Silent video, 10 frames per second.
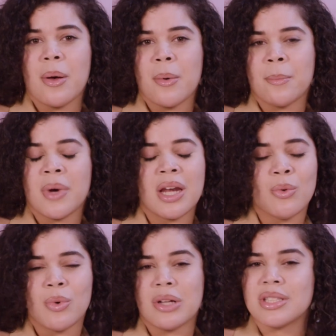Money
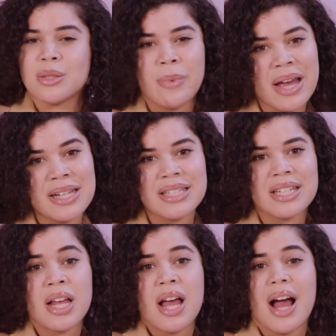well spent.
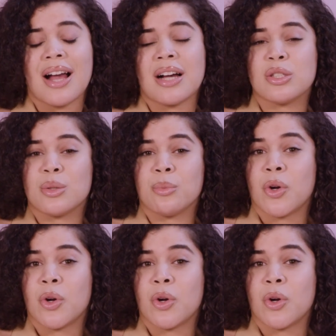I got some